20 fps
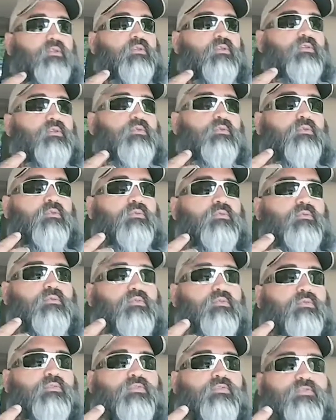
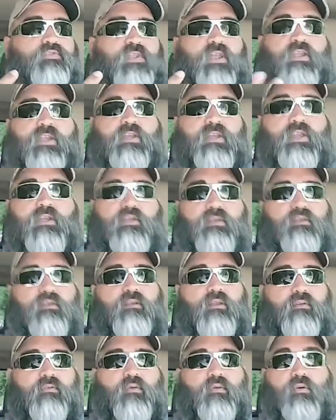You take it in,
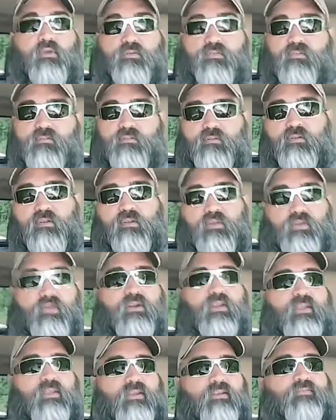of course, and you're
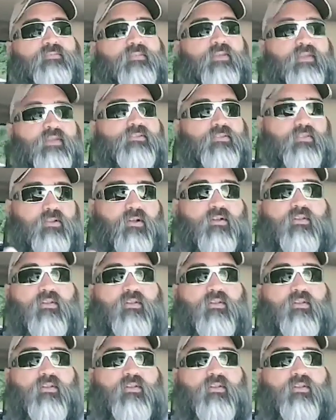going to get it fixed, you call